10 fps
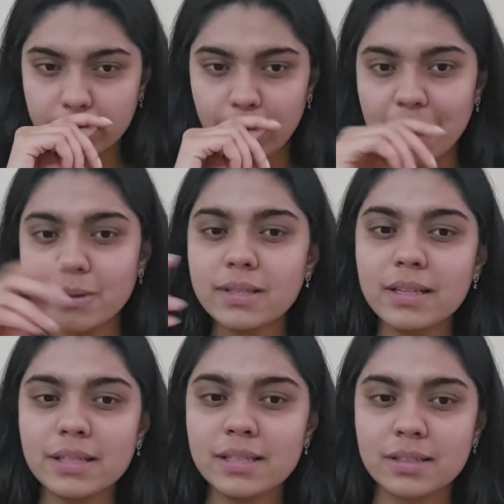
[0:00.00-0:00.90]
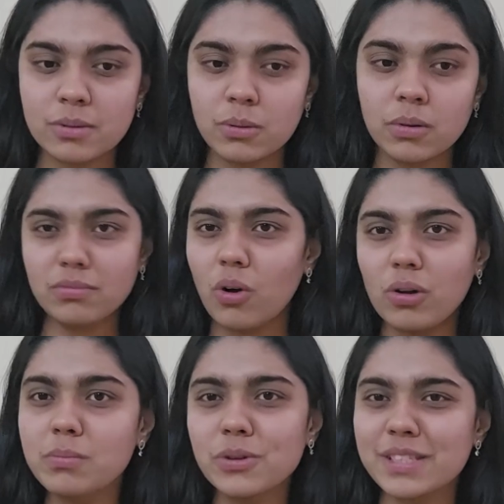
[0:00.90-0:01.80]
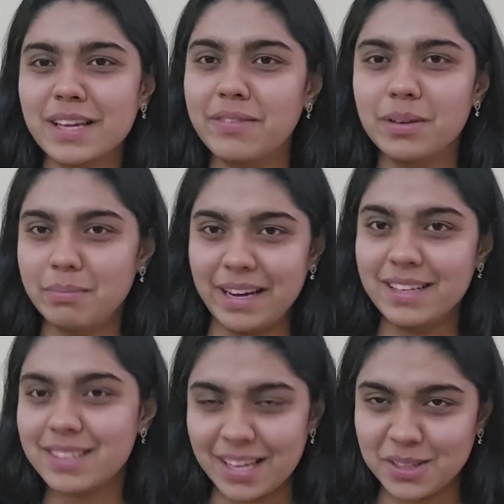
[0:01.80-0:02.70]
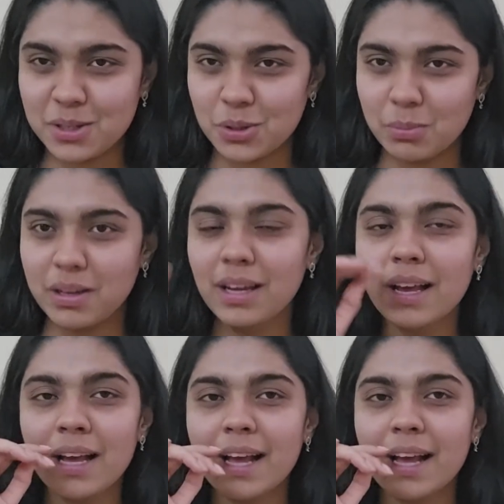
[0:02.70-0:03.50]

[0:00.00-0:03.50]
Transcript: Biostats almost never made sense to me,